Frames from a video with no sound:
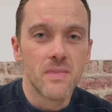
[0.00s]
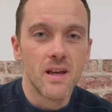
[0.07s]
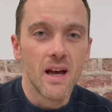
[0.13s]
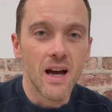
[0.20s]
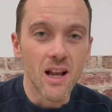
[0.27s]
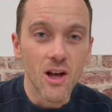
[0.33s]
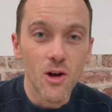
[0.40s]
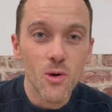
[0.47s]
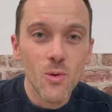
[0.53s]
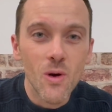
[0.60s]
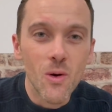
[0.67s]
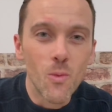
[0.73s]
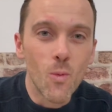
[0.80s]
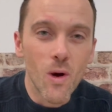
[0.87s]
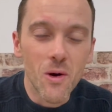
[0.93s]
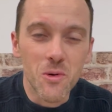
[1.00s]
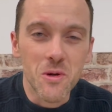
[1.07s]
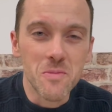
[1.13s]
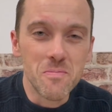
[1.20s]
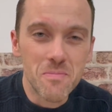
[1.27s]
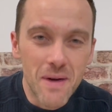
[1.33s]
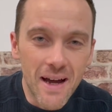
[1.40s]
Hello and
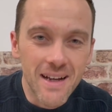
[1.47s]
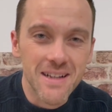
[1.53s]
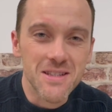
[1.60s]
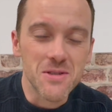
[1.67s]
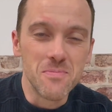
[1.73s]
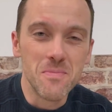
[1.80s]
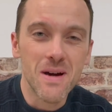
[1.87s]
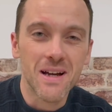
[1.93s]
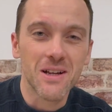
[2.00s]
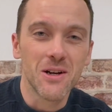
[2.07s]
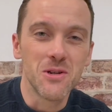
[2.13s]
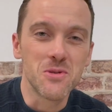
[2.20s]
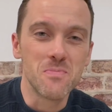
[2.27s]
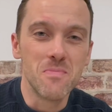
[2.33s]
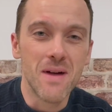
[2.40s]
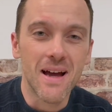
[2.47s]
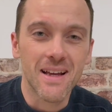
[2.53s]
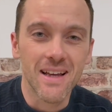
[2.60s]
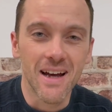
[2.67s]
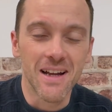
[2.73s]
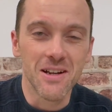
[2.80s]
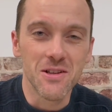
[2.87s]
welcome back to Mako's
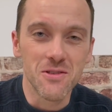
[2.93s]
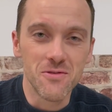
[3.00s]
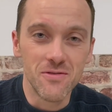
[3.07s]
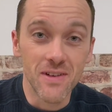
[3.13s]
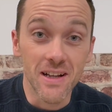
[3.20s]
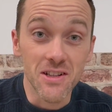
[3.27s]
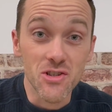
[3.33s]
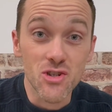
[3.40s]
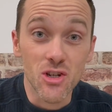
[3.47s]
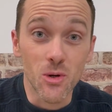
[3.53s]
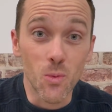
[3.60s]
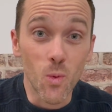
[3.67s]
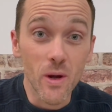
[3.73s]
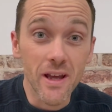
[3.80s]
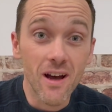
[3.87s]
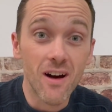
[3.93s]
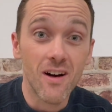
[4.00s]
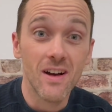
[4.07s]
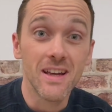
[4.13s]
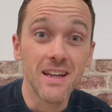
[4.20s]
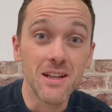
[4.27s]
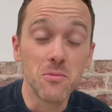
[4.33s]
Macan Adventure. We are
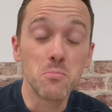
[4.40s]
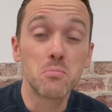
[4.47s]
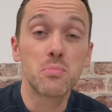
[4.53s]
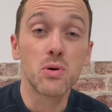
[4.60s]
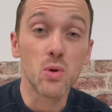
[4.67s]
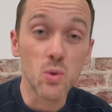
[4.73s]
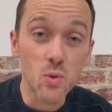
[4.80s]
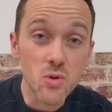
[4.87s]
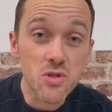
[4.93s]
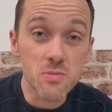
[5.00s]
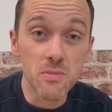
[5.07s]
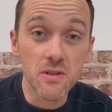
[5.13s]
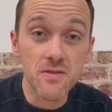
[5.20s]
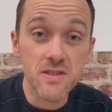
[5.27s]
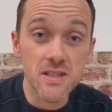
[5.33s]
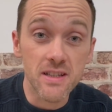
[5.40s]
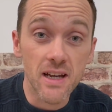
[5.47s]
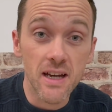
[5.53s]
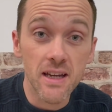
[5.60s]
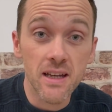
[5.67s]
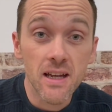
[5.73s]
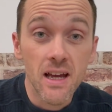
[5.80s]
in Portsmouth
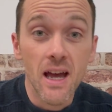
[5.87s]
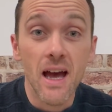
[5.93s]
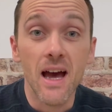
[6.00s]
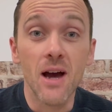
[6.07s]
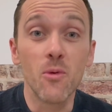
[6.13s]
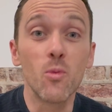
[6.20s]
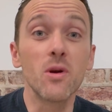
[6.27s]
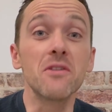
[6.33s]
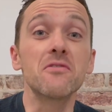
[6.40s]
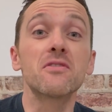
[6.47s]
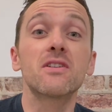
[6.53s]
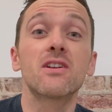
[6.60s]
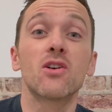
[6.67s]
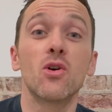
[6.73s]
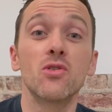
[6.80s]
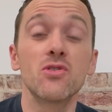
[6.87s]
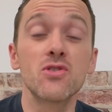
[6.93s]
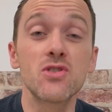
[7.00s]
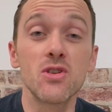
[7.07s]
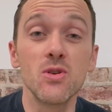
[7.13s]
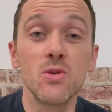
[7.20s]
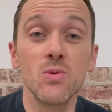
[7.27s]
today and we've gone
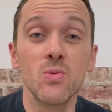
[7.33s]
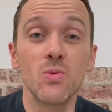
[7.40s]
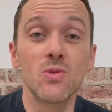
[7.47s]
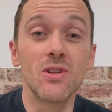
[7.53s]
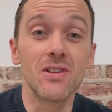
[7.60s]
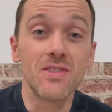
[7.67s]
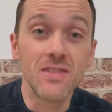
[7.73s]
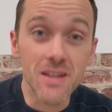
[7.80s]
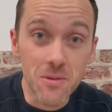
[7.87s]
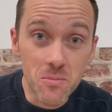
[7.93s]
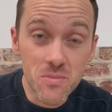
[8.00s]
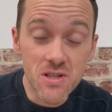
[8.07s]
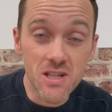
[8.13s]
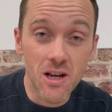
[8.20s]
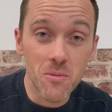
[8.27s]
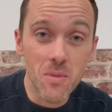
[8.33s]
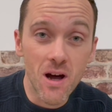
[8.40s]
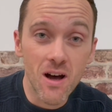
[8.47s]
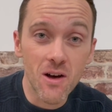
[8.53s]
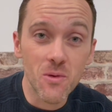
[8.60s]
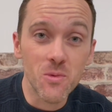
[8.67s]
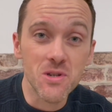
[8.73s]
to the Dim Sum
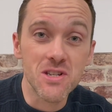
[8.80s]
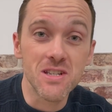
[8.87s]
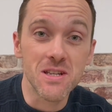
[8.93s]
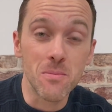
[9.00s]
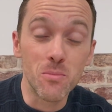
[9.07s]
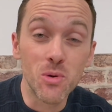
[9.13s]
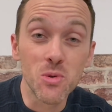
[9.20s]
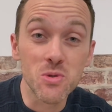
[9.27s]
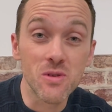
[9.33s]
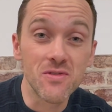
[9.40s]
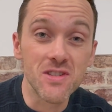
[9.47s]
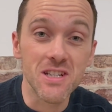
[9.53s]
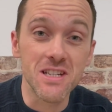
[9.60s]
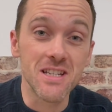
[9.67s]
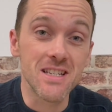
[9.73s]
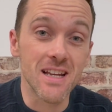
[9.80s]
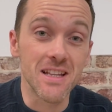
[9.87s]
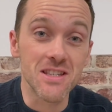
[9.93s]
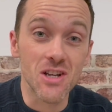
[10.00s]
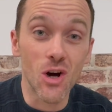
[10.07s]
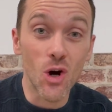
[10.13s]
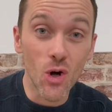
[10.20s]
Hut, which is in Portsmouth city centre
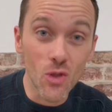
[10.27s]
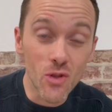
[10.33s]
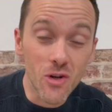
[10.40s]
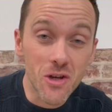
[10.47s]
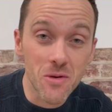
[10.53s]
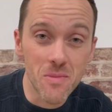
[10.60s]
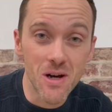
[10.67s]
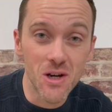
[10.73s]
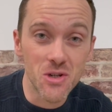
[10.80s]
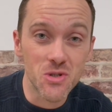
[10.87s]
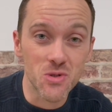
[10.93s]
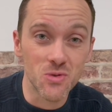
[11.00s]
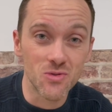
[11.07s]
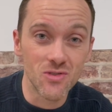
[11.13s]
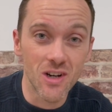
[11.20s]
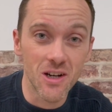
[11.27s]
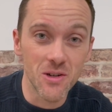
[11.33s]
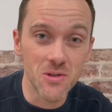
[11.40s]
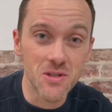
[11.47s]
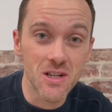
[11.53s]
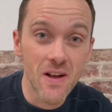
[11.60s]
on the commercial road.